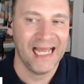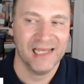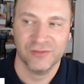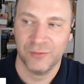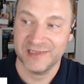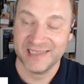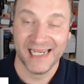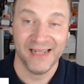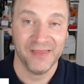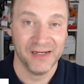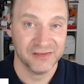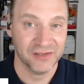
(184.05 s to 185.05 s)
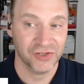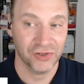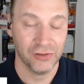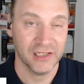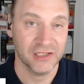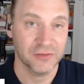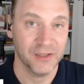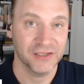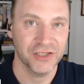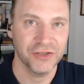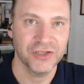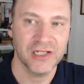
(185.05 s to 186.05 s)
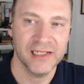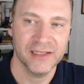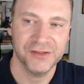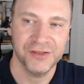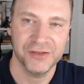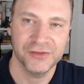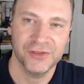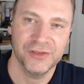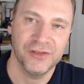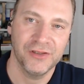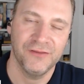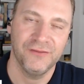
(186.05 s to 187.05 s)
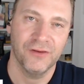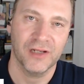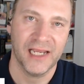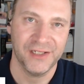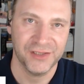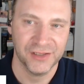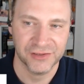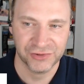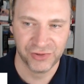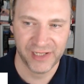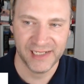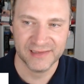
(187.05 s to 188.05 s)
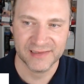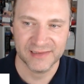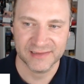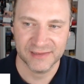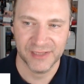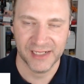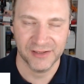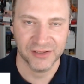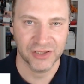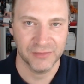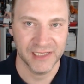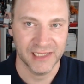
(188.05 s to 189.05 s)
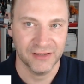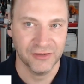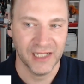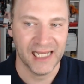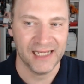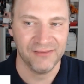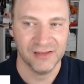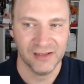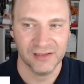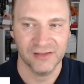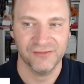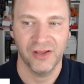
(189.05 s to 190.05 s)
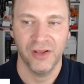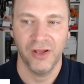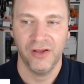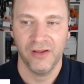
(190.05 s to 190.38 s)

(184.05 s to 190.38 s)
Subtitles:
as we say, there's a shortage, but usually due to the vocational training system here in Germany, you have a lot of